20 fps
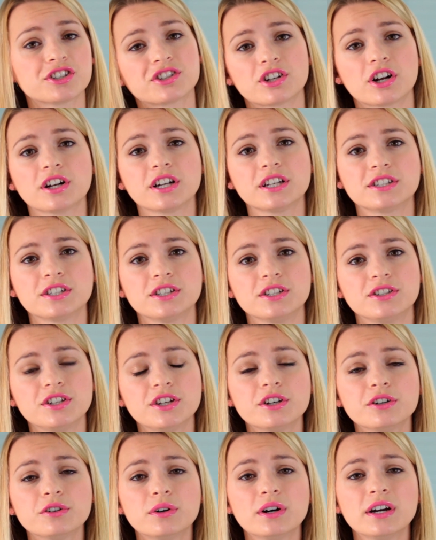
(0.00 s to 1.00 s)
just started to
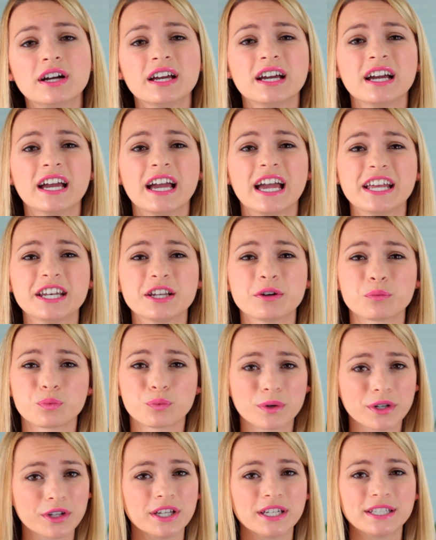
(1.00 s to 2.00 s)
do, and it
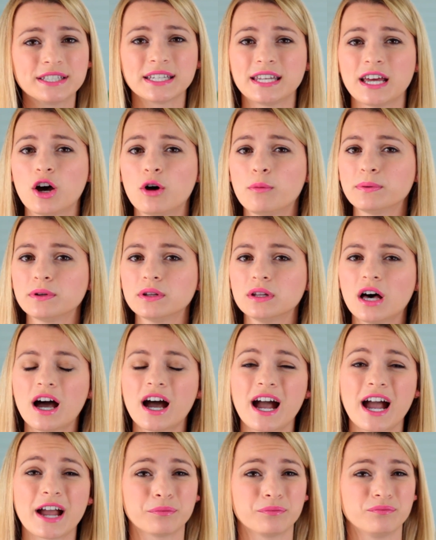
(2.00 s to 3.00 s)
really did help a
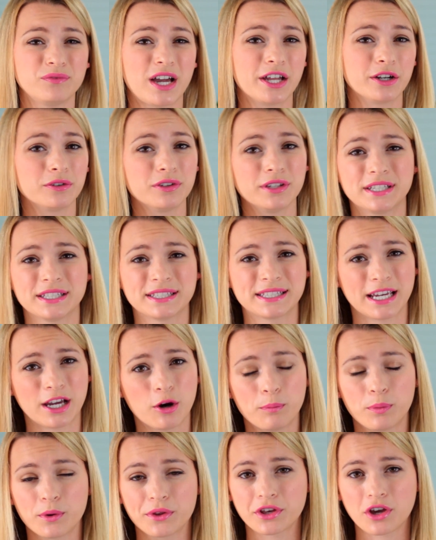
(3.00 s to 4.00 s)
lot. Not only does it
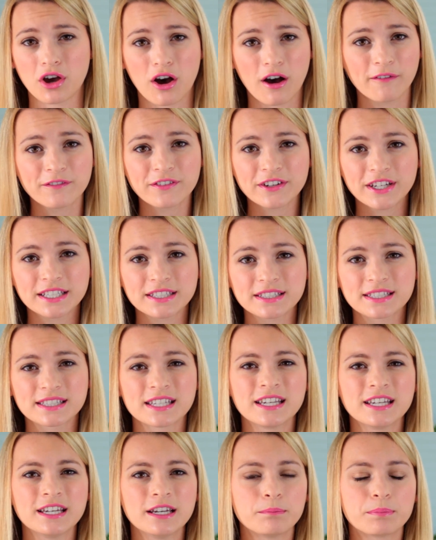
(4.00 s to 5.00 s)
help with
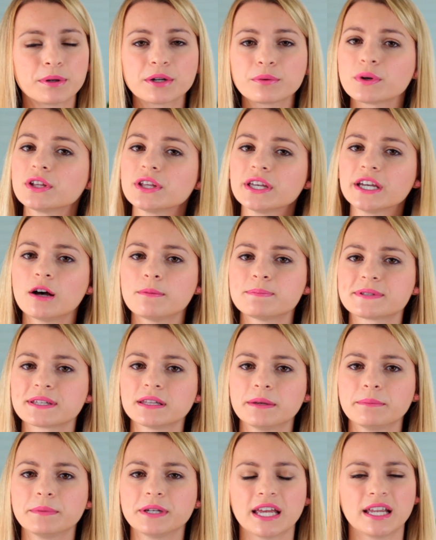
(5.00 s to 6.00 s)
confidence, but it really helps
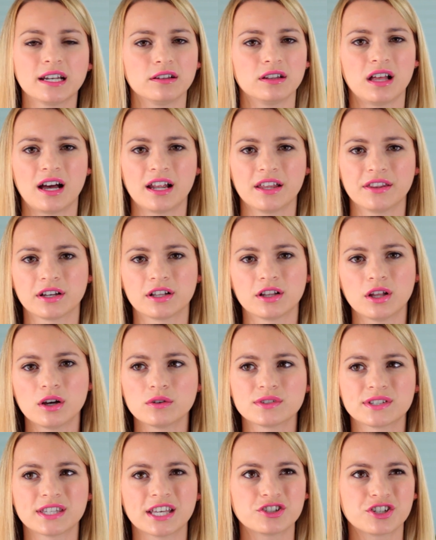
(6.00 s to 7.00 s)
eliminate a lot of the
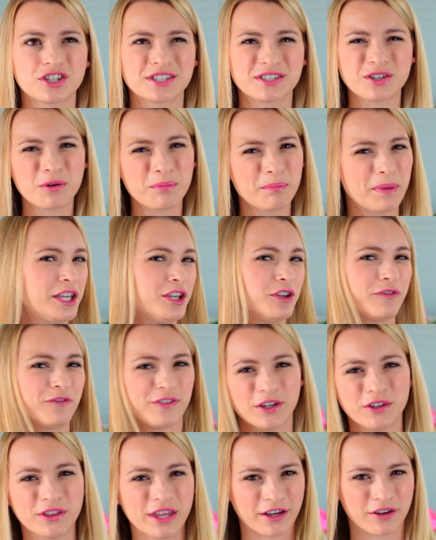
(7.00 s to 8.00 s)
clothes that just don't make you
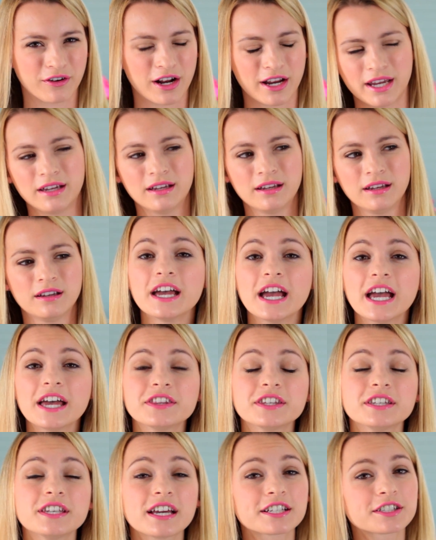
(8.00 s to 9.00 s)
feel that great.
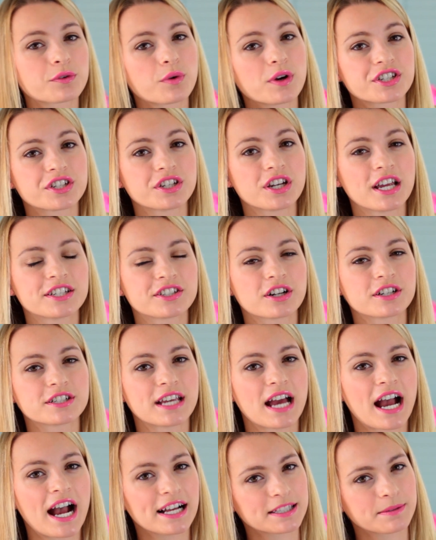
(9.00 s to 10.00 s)
And the next question I start
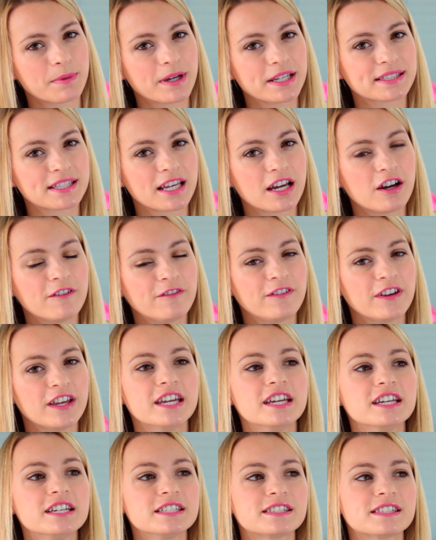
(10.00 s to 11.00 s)
to ask myself
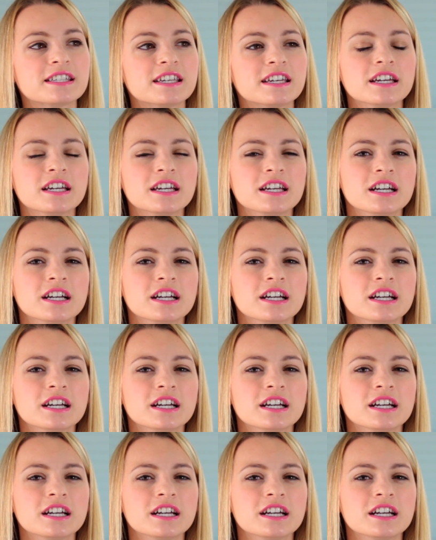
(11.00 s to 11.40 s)
is,